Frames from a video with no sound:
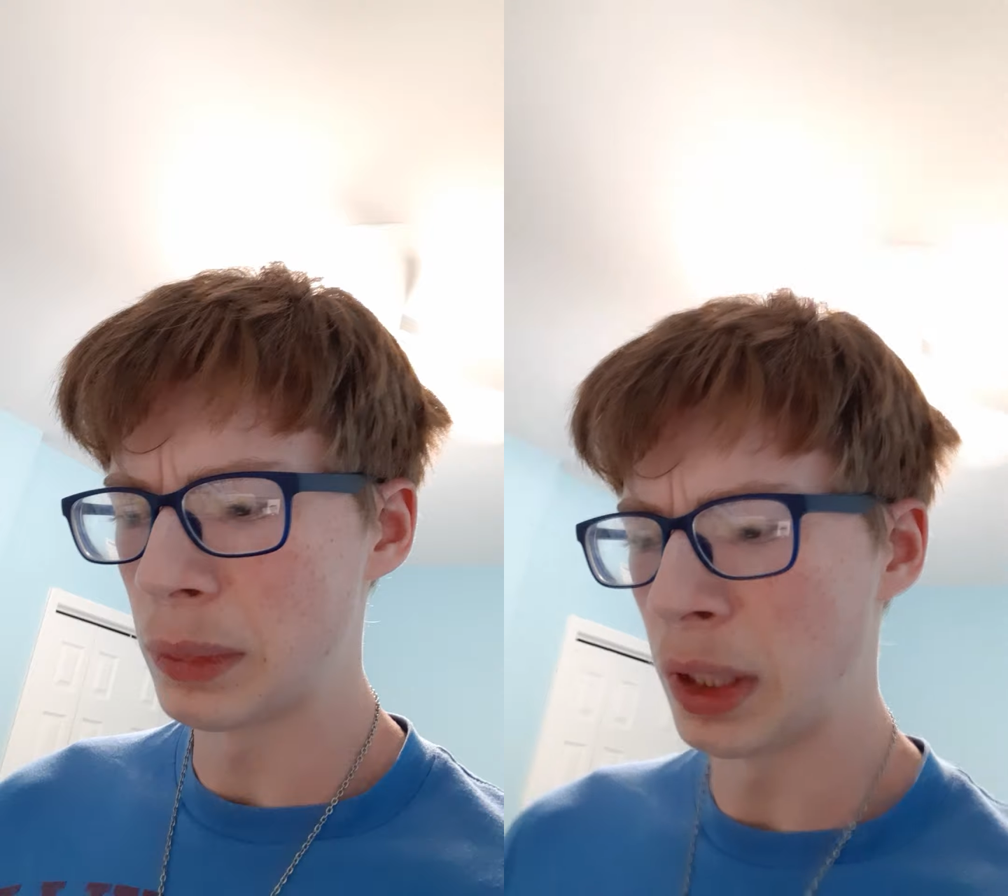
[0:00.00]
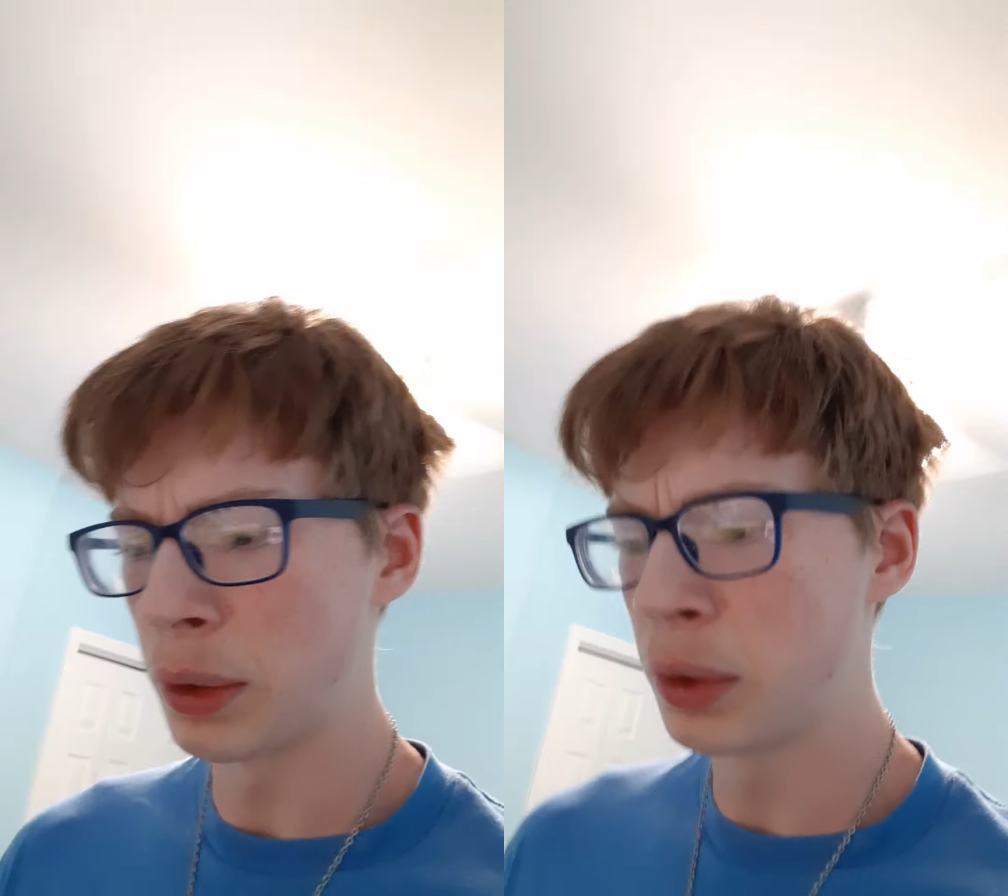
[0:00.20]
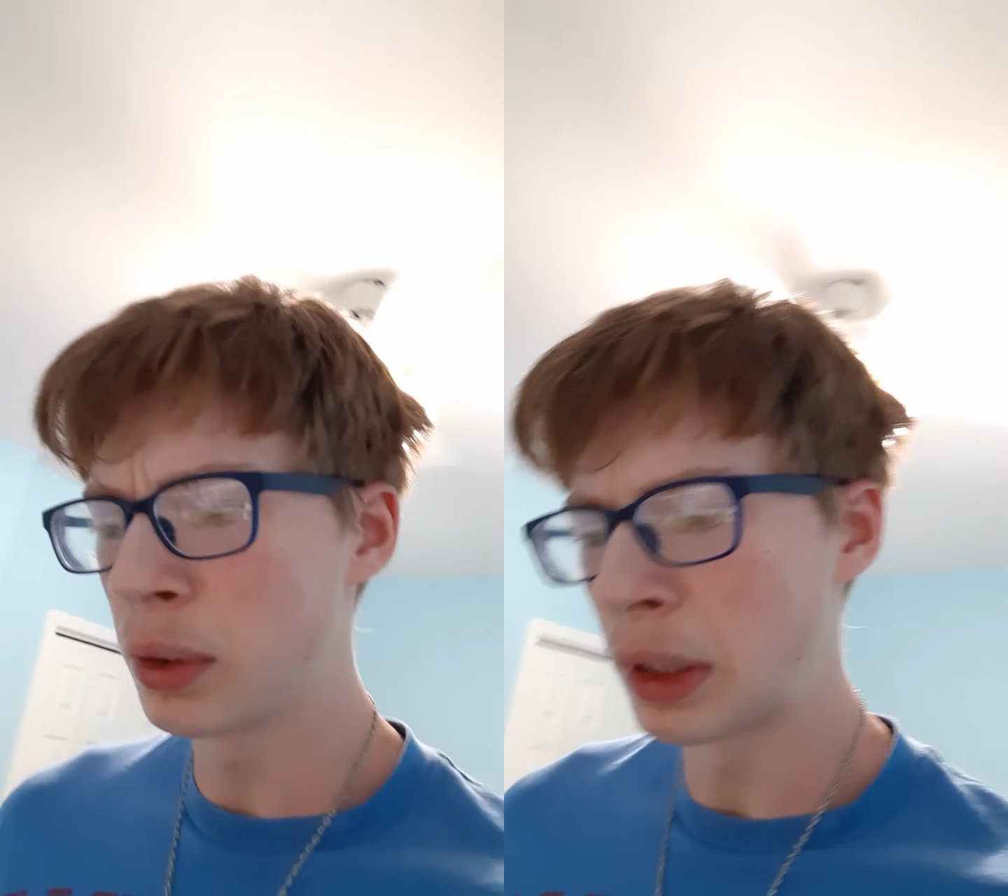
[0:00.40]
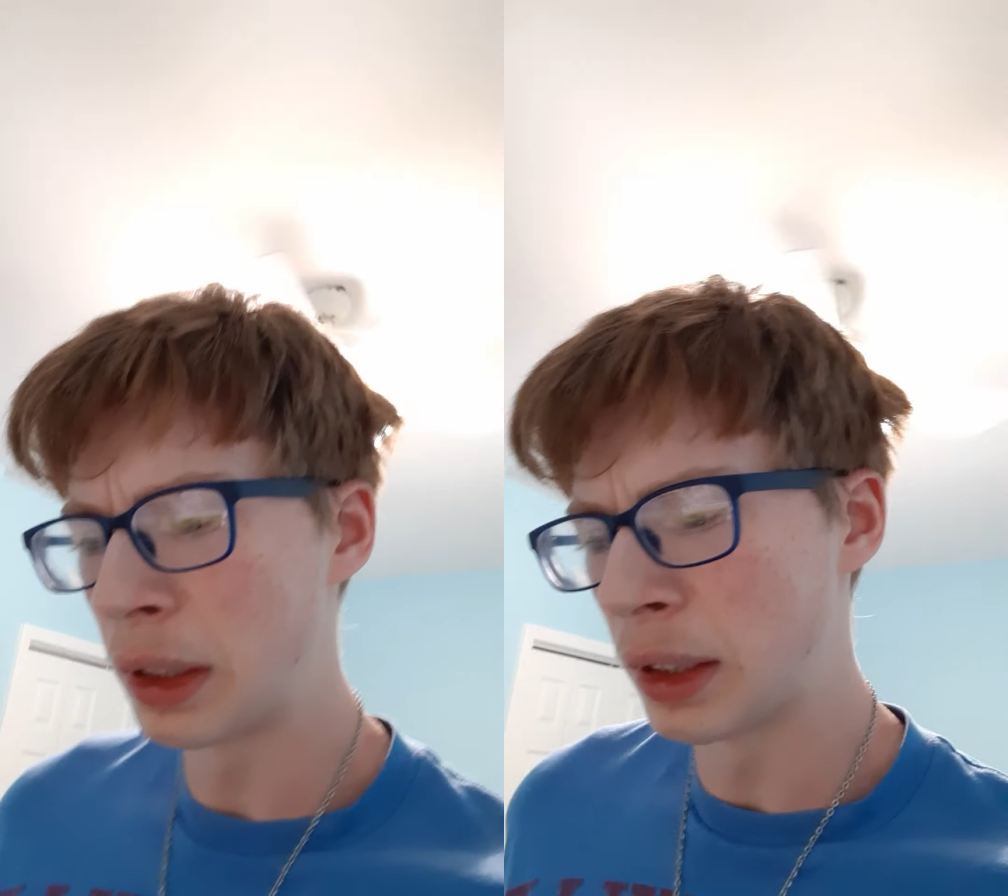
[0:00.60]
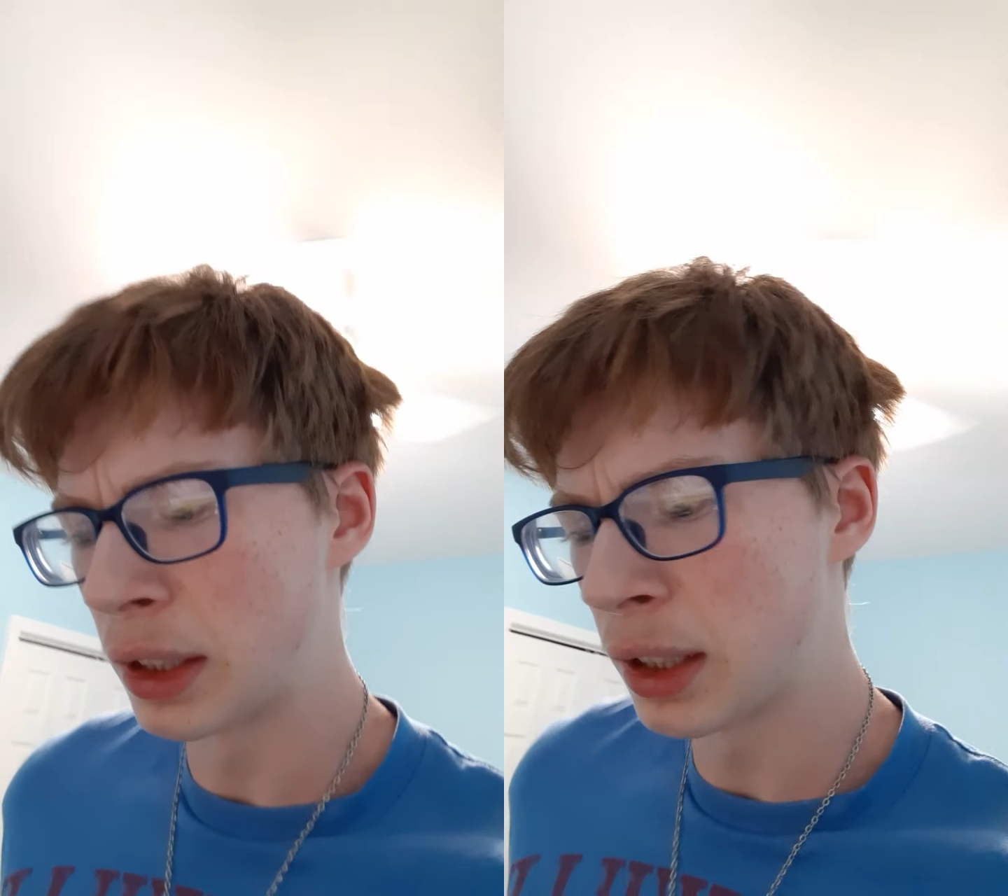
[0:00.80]
I was using it
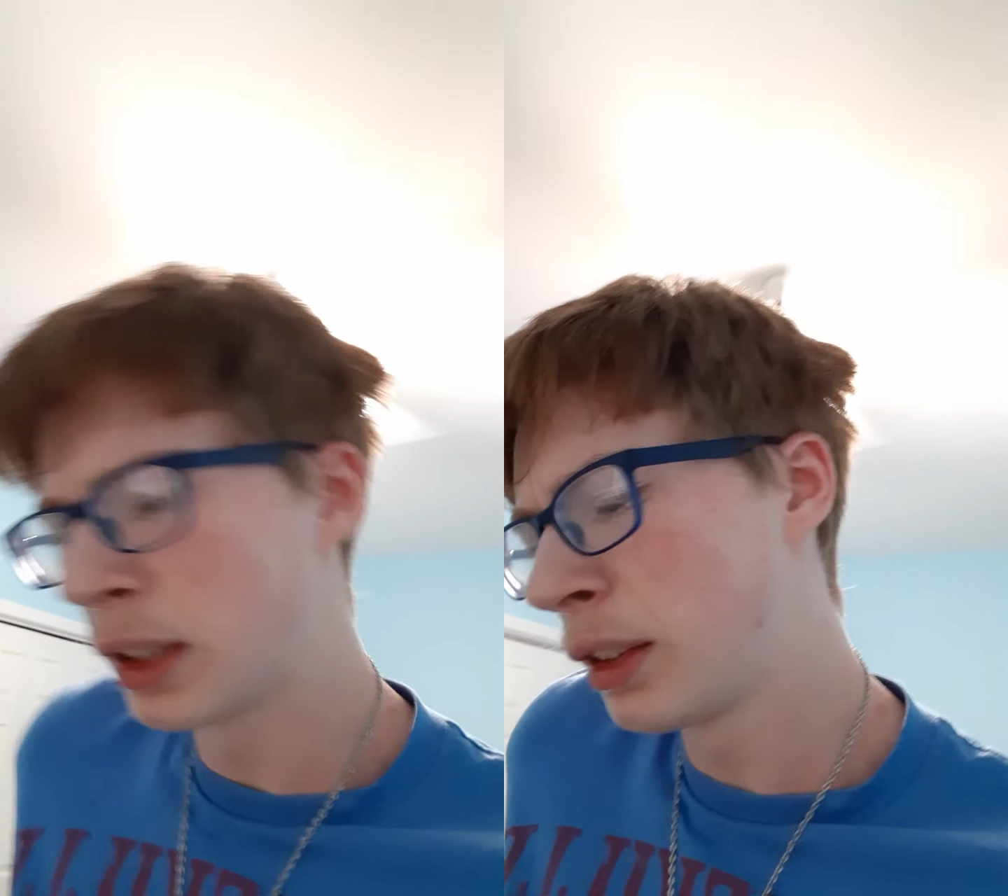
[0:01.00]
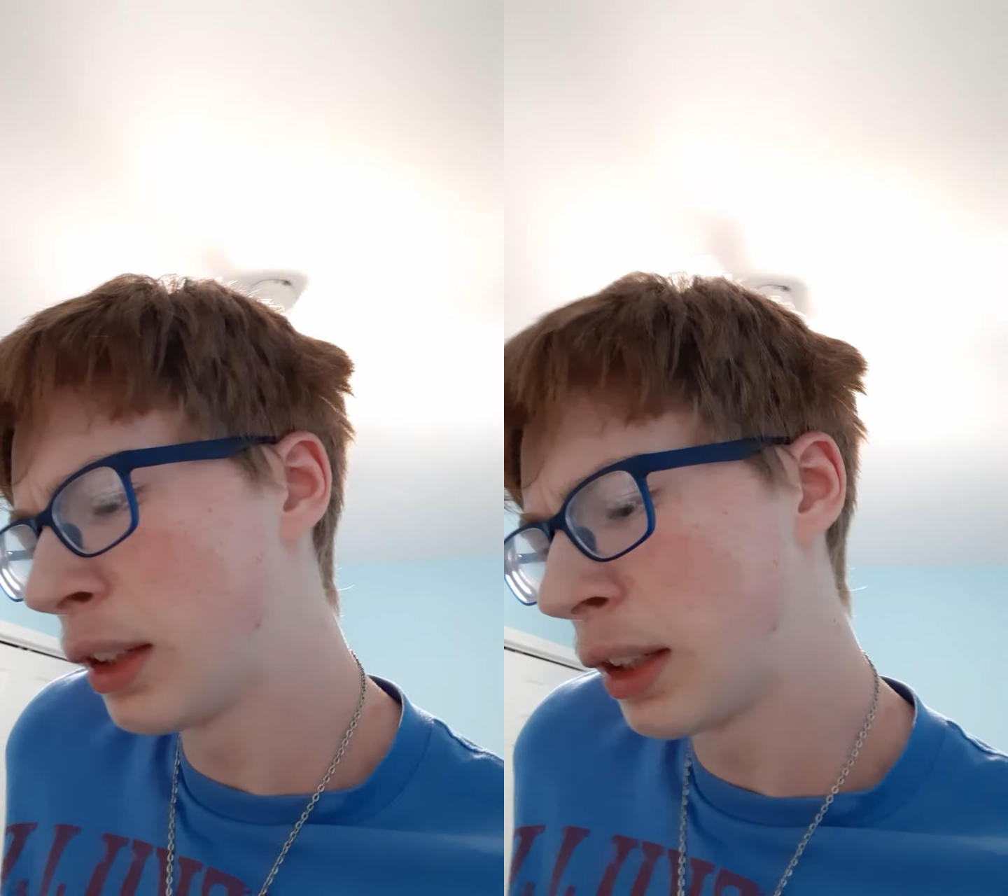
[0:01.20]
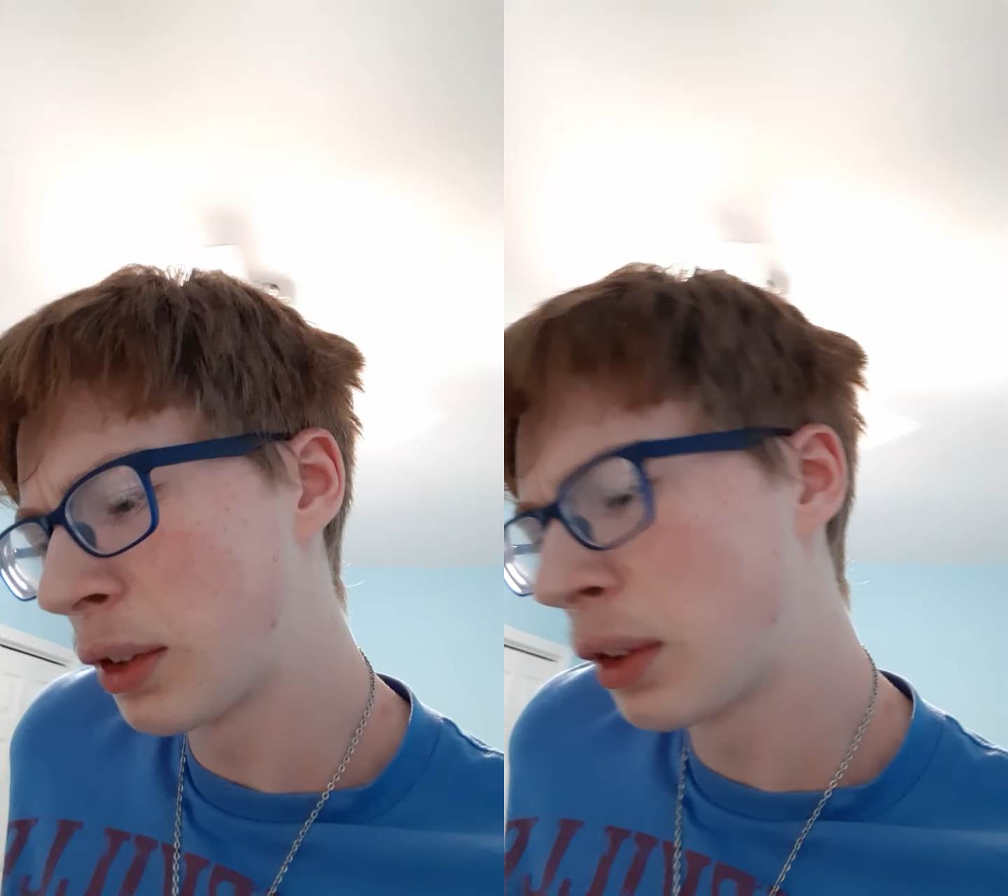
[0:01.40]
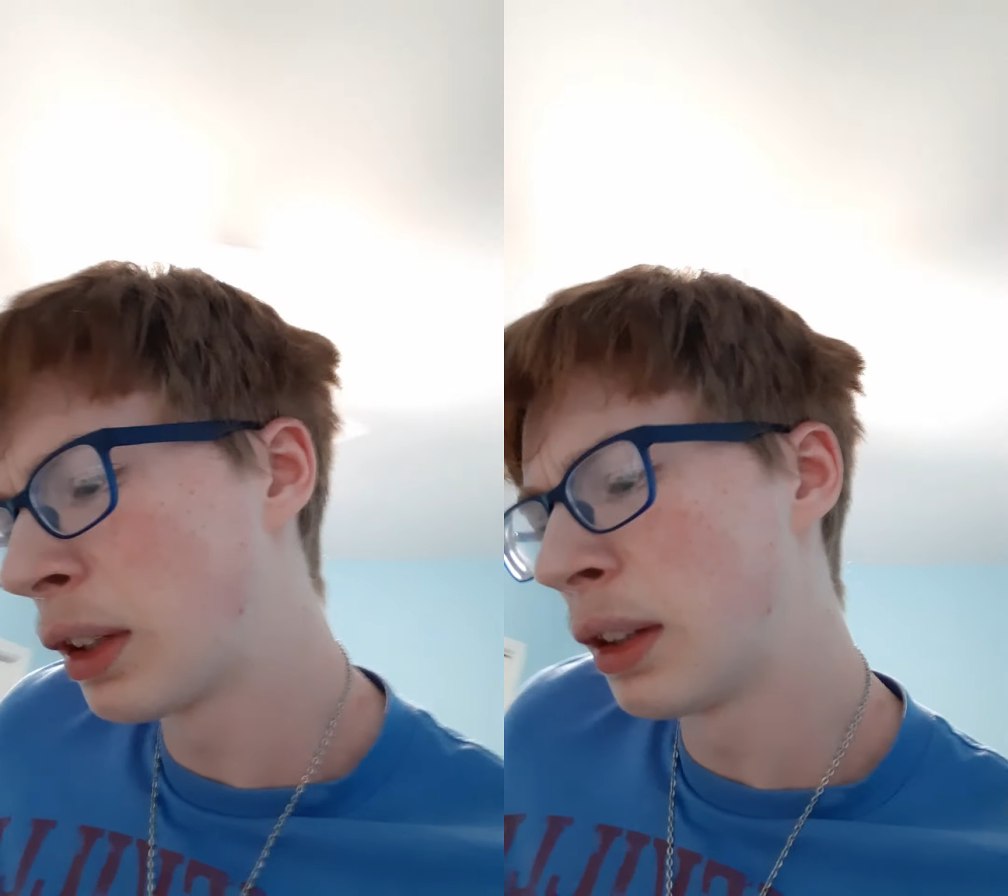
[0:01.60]
in a context